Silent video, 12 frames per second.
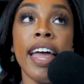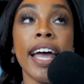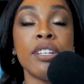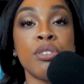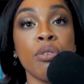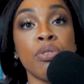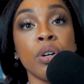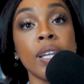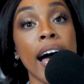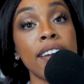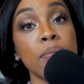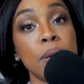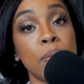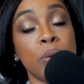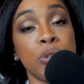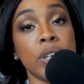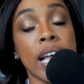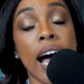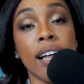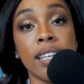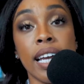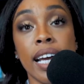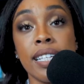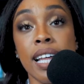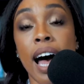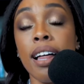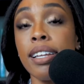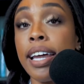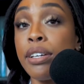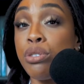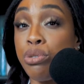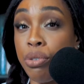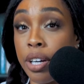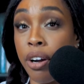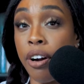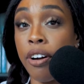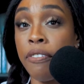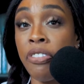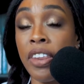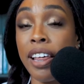And so for a lot of people during the holidays trigger